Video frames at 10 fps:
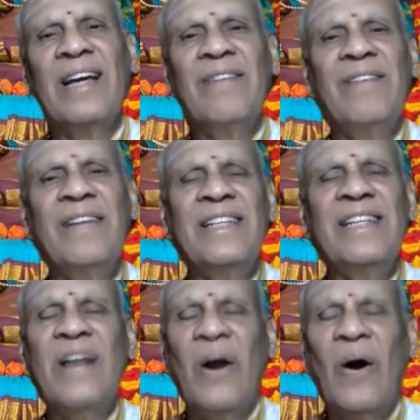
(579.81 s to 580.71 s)
We will
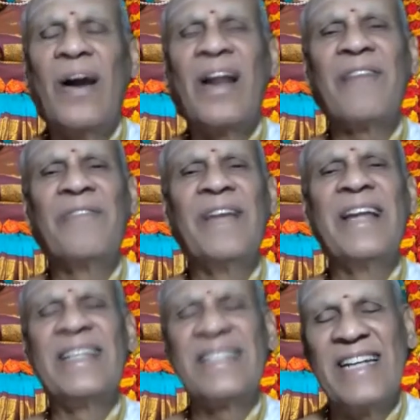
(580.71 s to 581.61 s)
see the order of
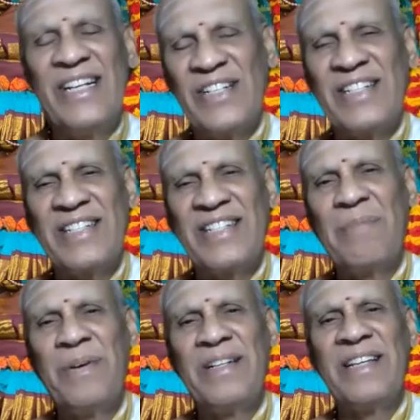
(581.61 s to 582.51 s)
various stations.
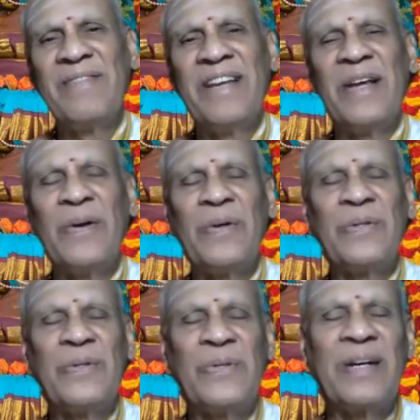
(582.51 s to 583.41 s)
A person, when he goes
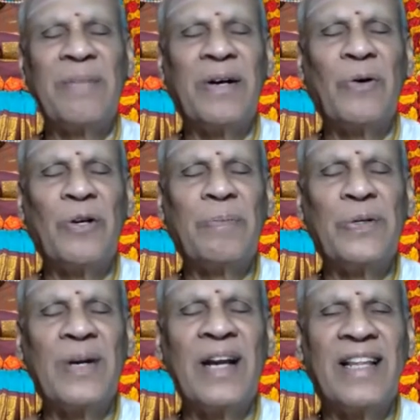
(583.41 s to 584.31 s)
by
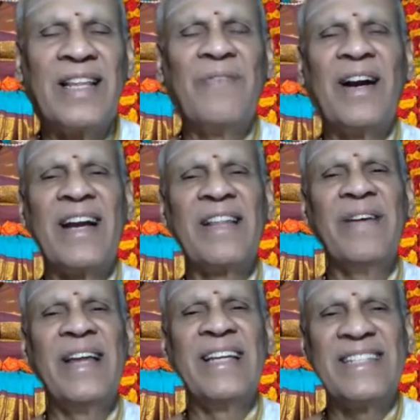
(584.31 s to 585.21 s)
Shuklagati, what are the
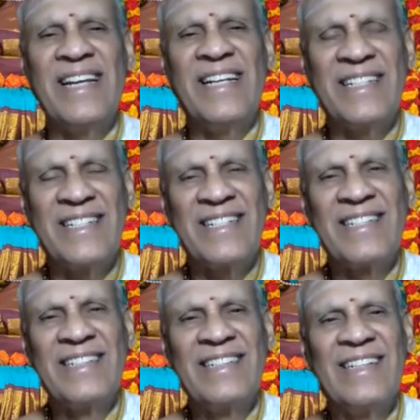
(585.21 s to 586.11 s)
various stations?
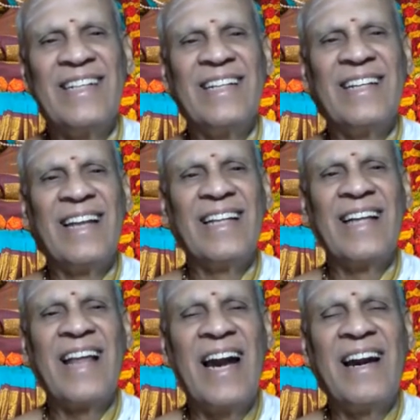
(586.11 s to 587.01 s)
Like
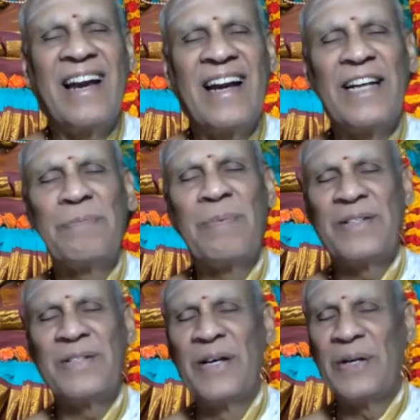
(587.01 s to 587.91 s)
the Grand Trunk Express